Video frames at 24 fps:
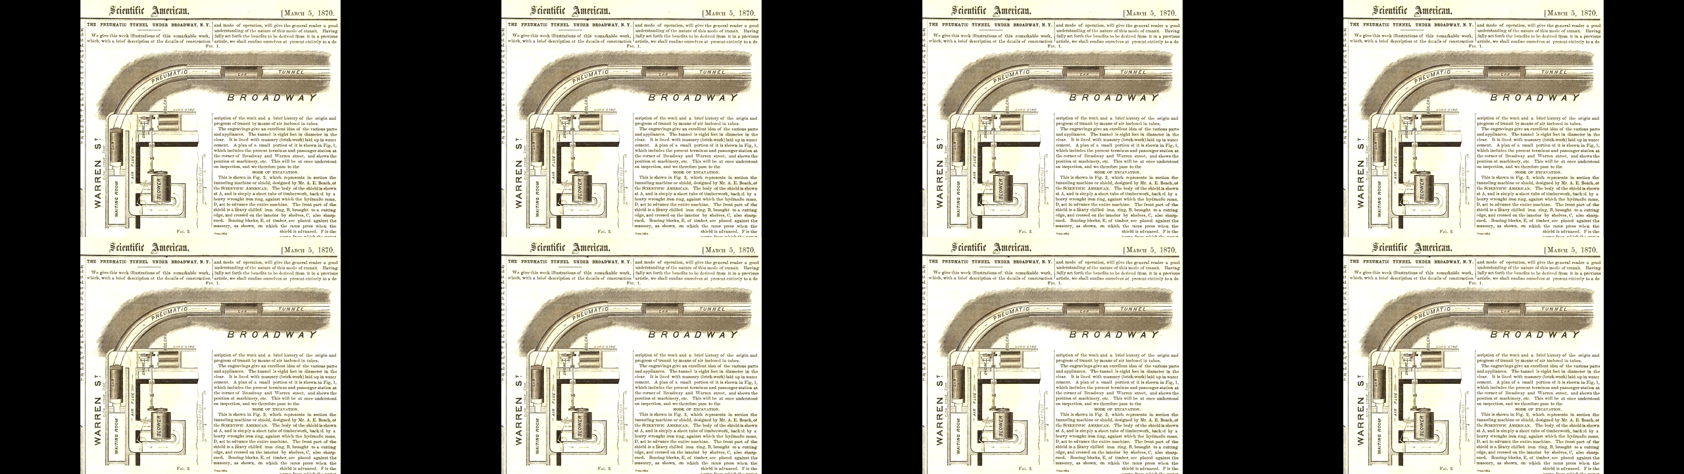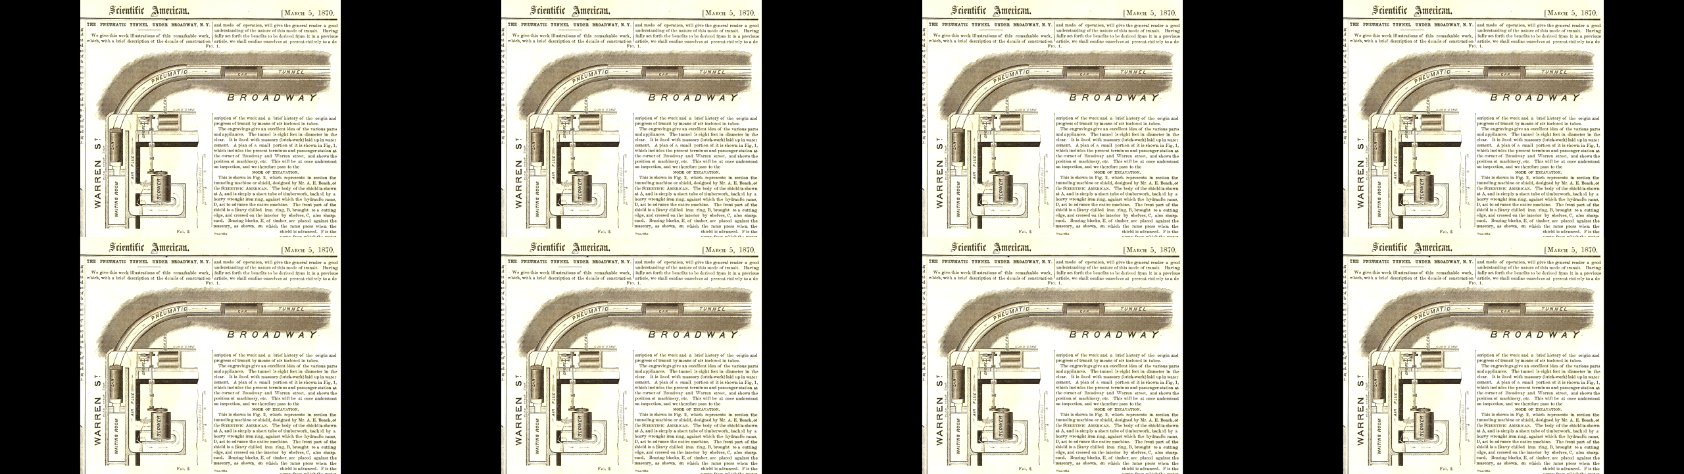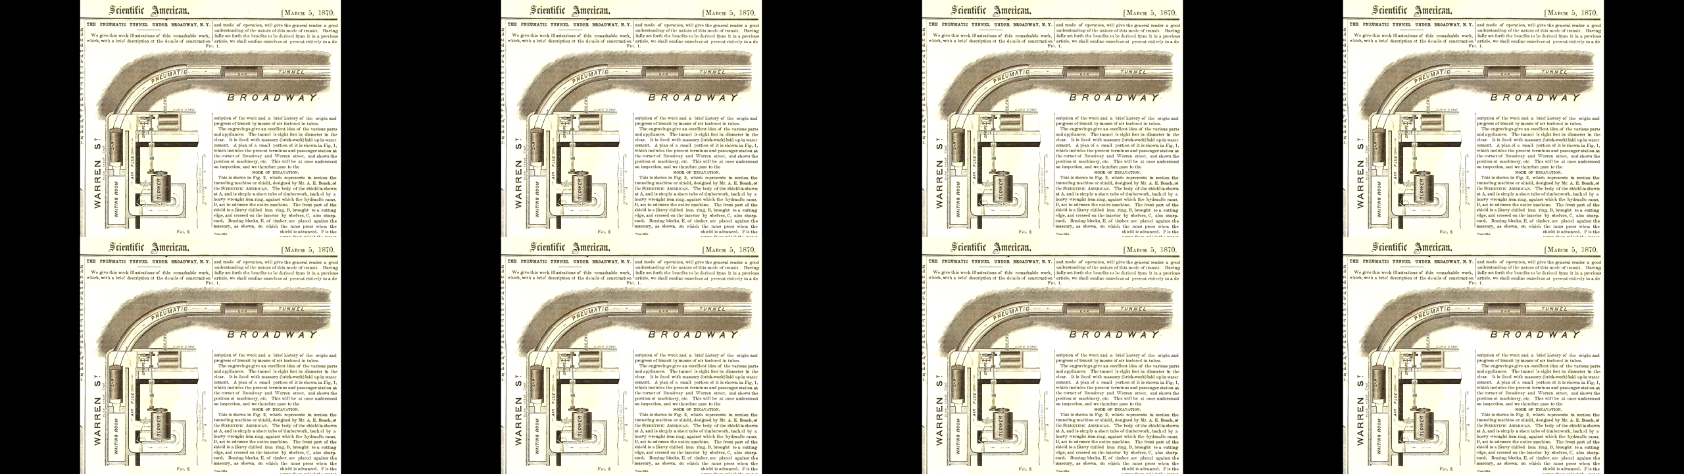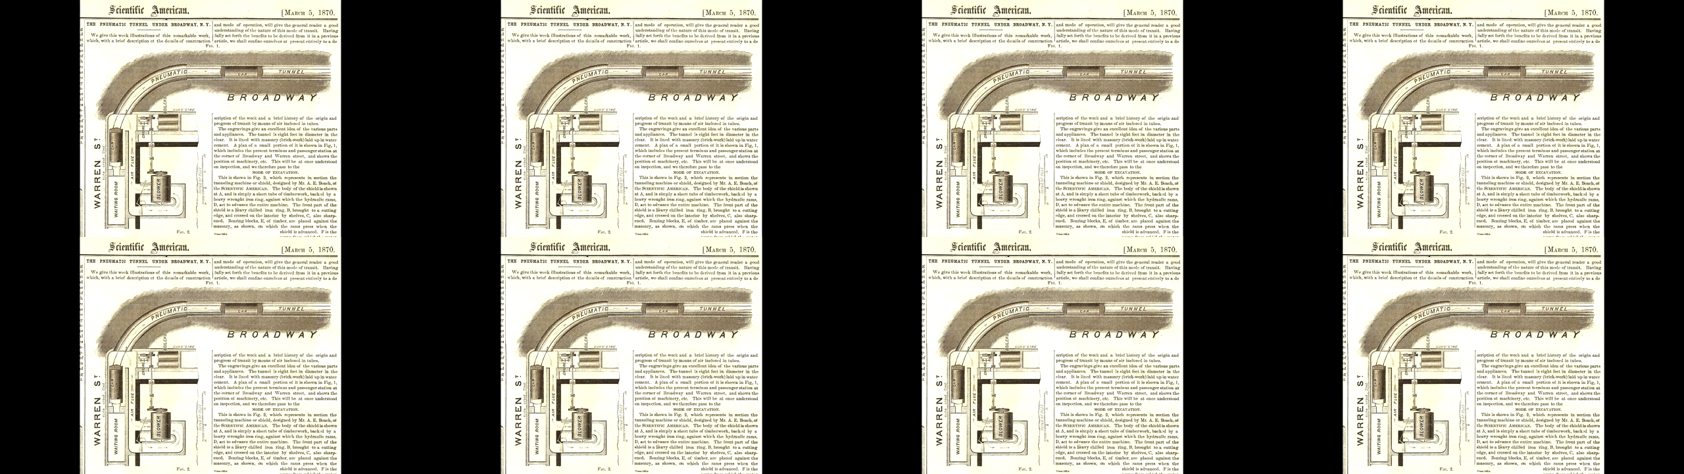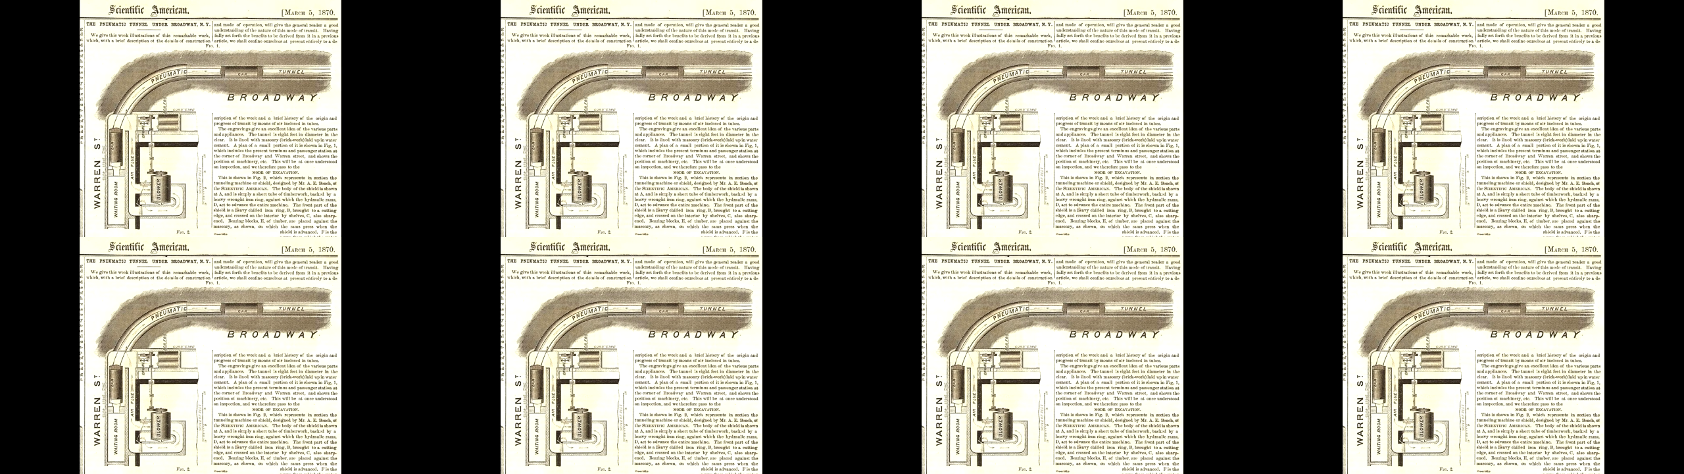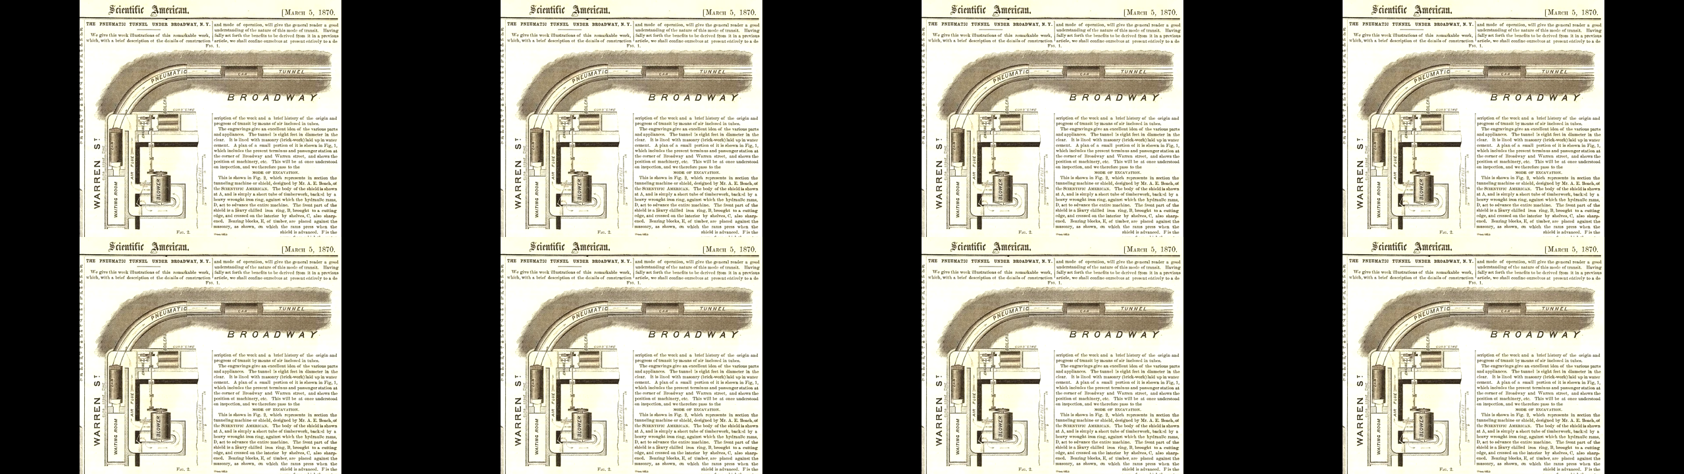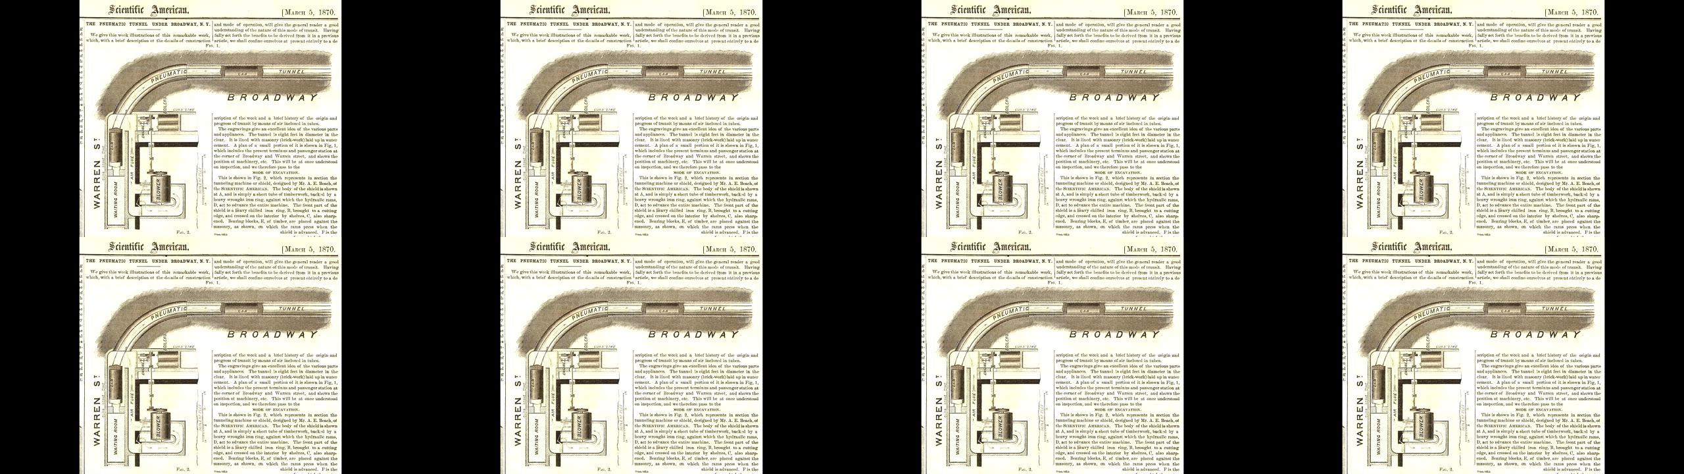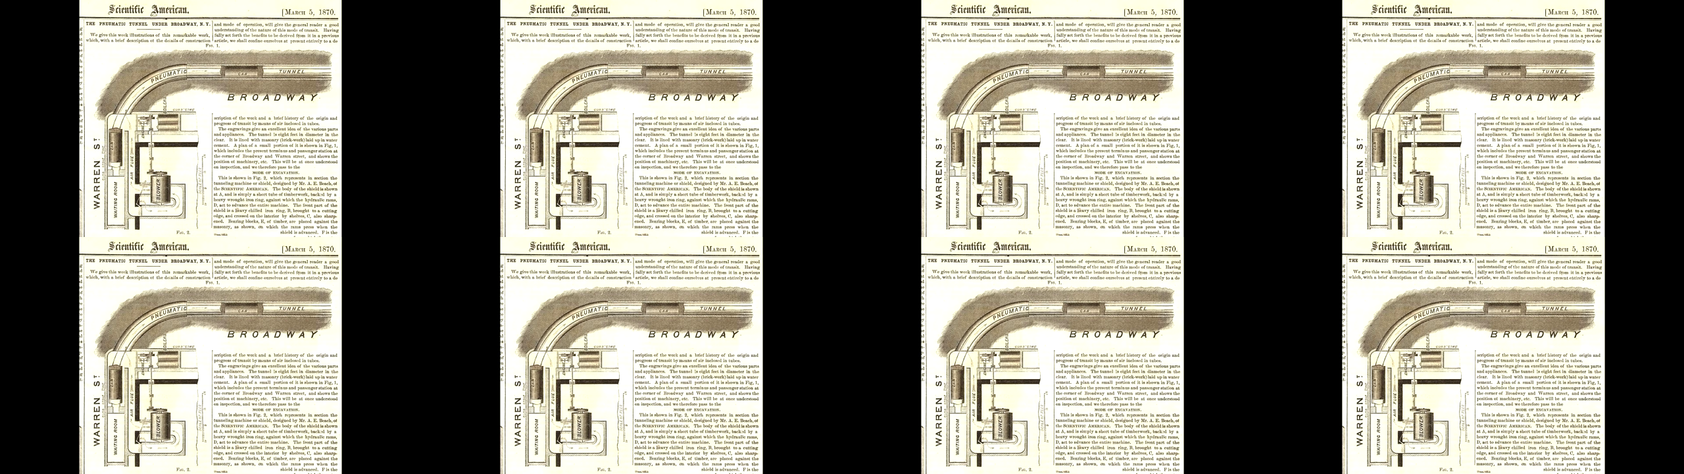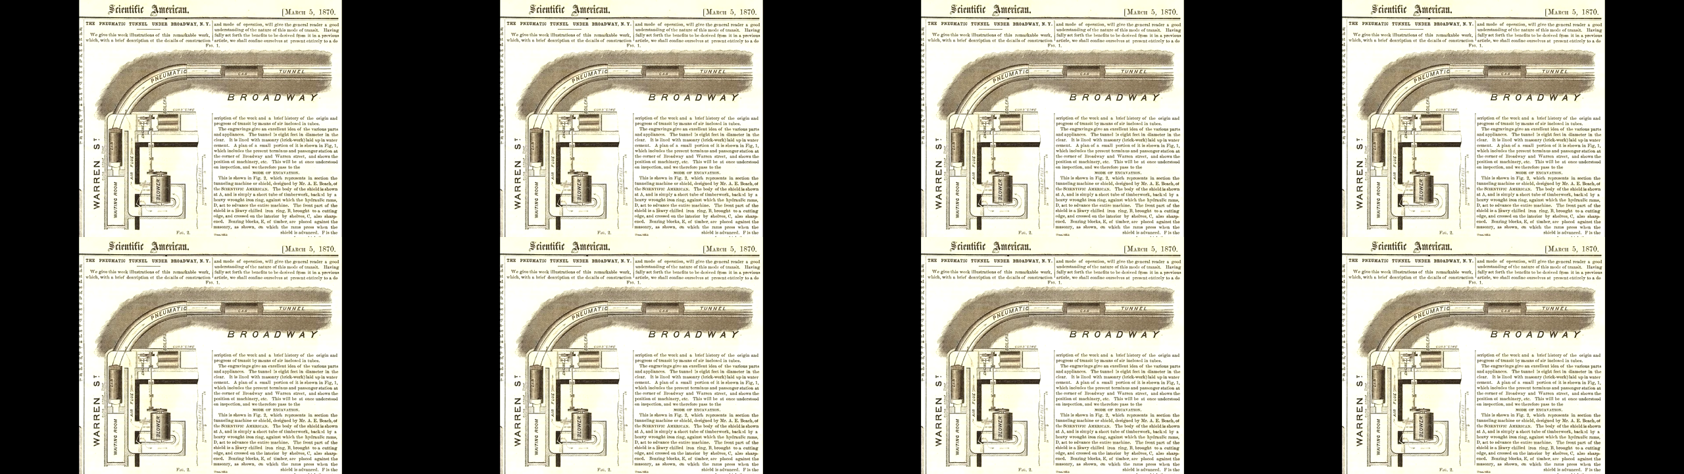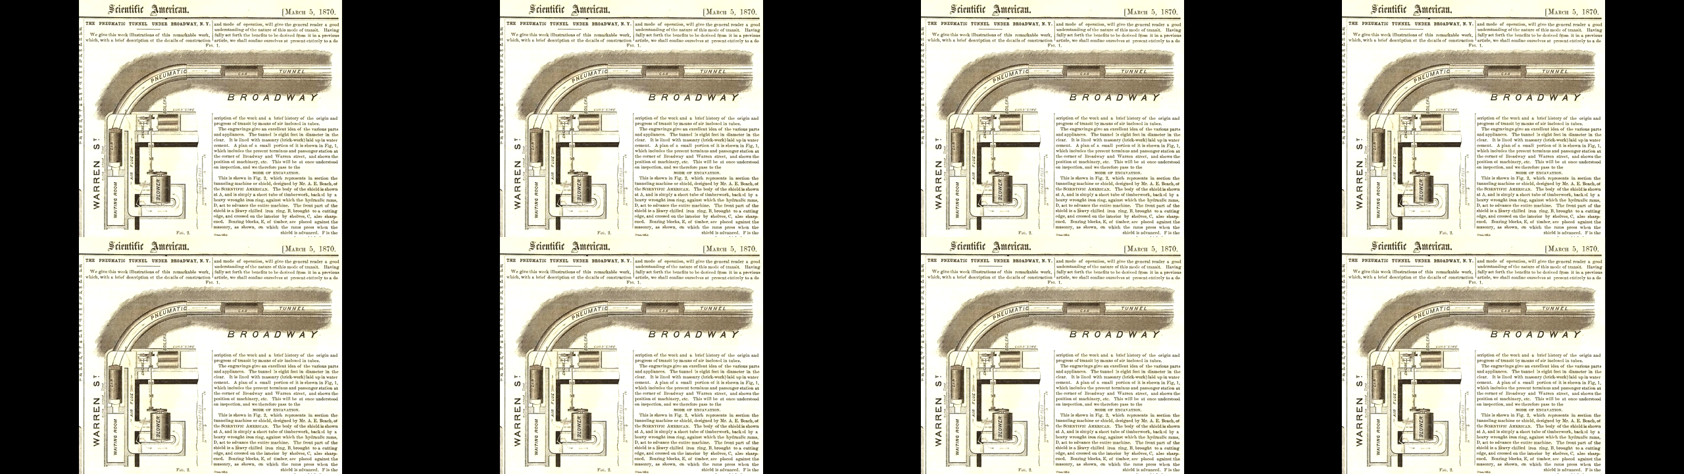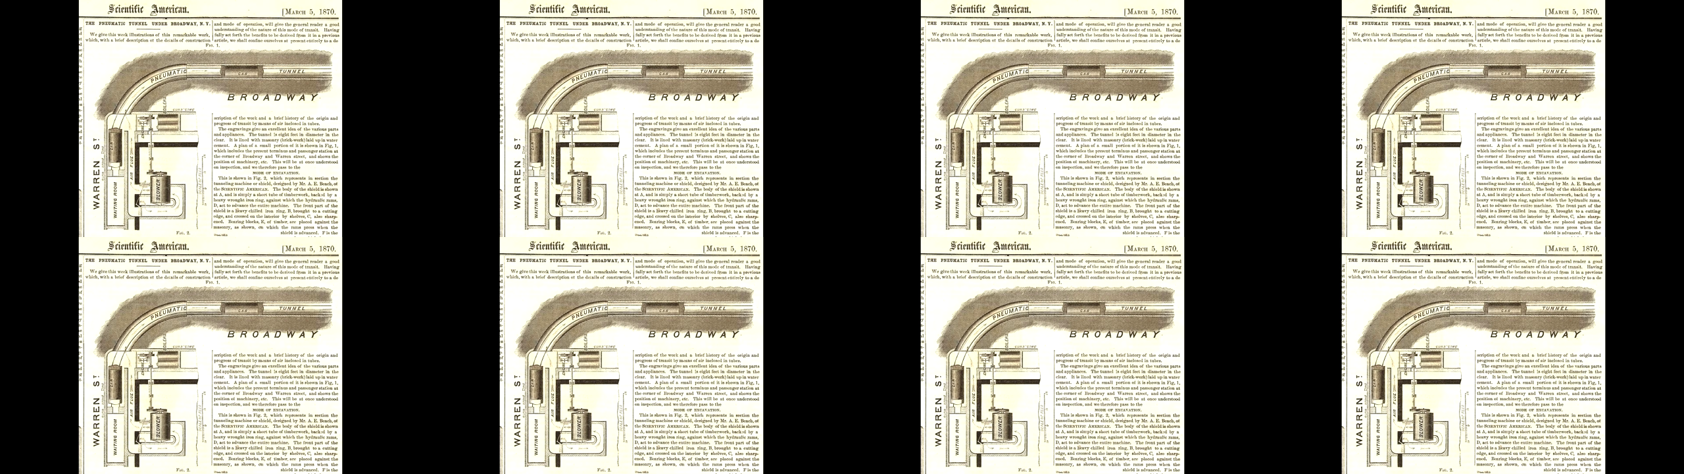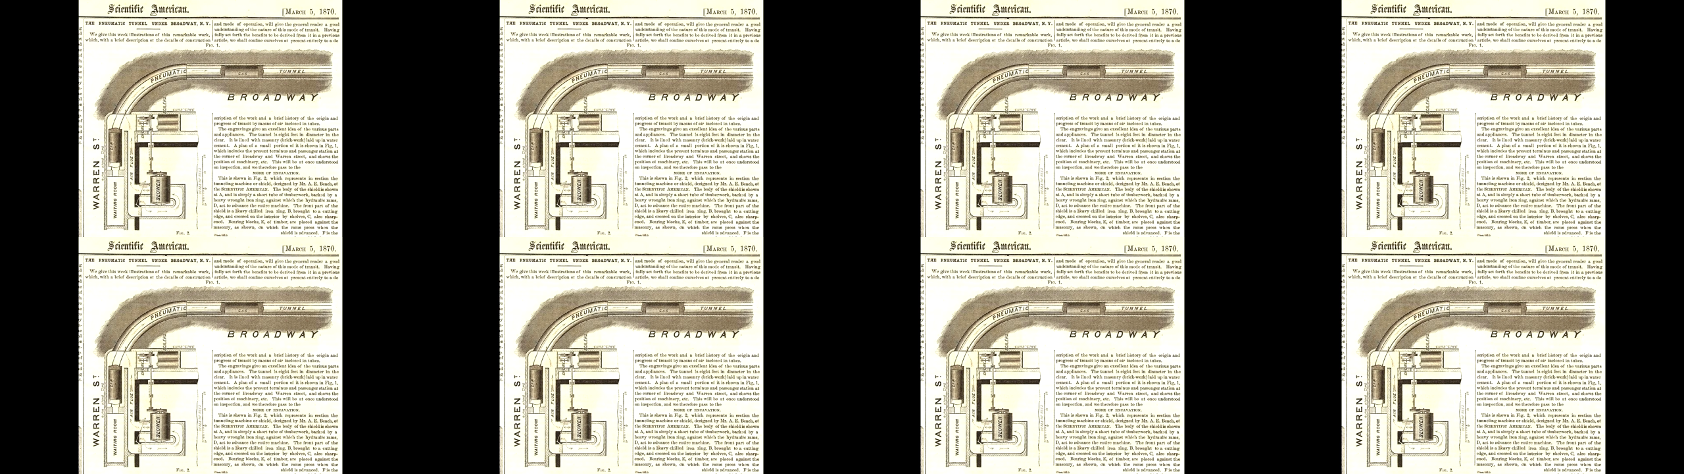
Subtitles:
(no speaker visible)